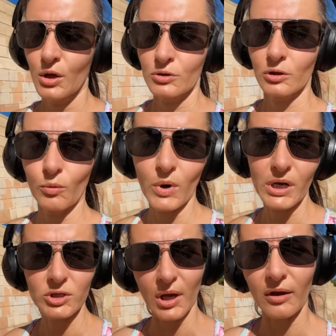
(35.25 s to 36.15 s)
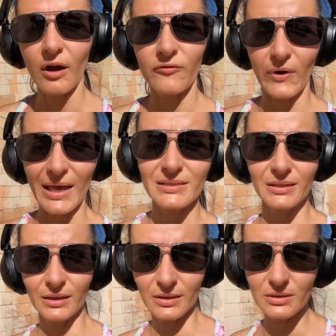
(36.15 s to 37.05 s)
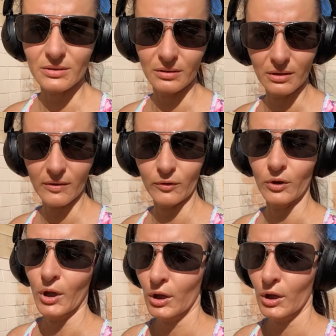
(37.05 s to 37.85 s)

So you want to check a fasting insulin level.